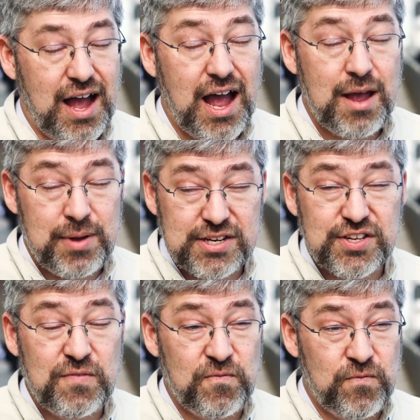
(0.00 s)
I'm
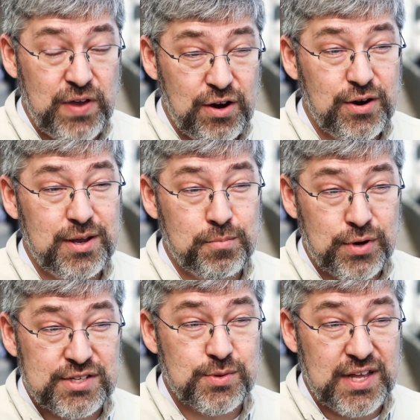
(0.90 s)
actually very
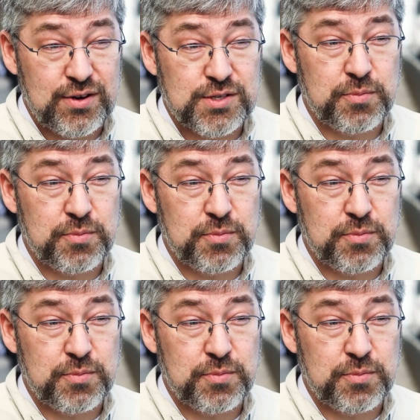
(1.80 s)
impressed with how it's